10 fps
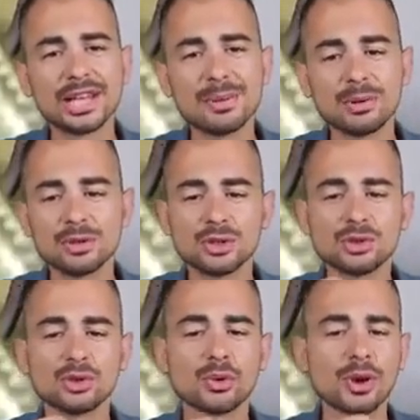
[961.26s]
enables
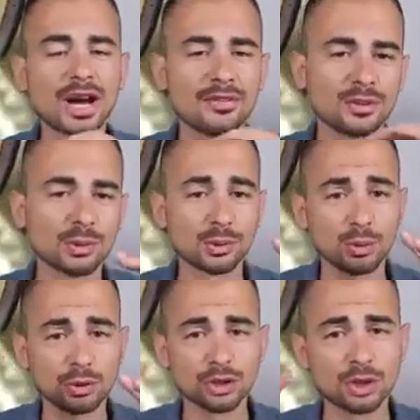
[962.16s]
you to arrive in what we
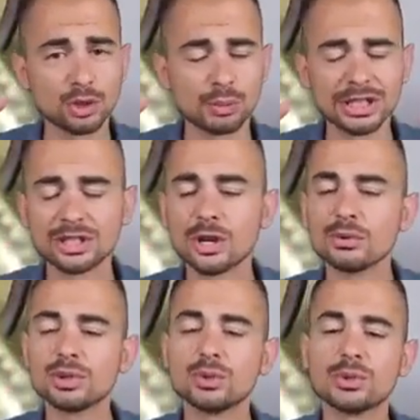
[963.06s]
call a good
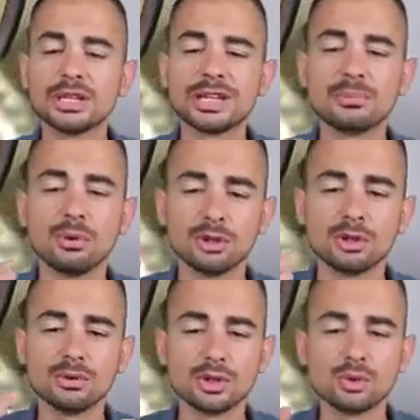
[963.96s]
window to enable
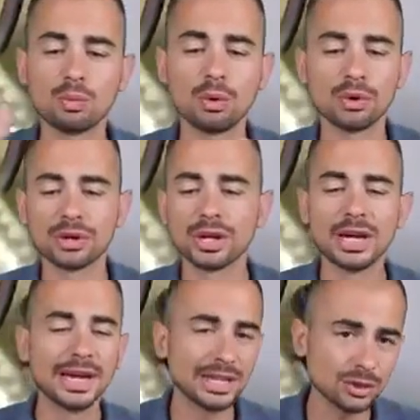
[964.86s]
you to work
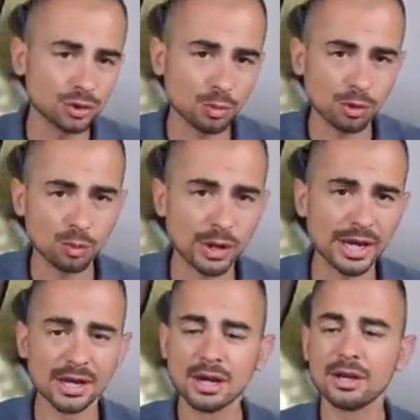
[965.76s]
in a normal
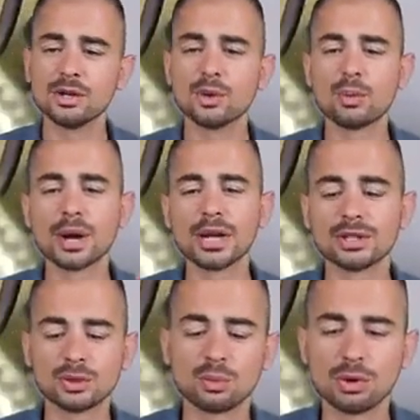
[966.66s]
way, your
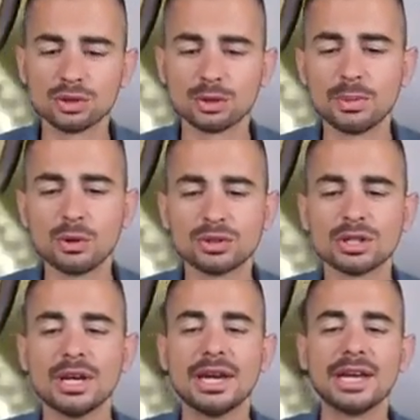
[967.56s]
way toward the
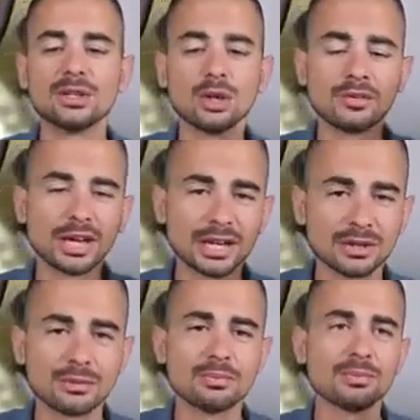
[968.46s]
boat. And you have
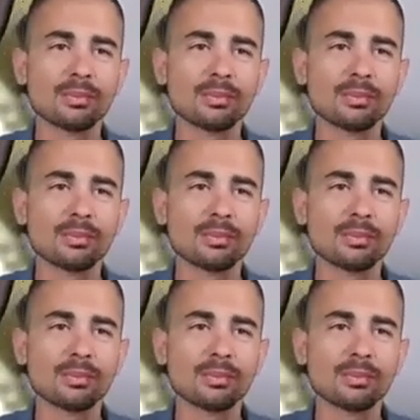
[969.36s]
like,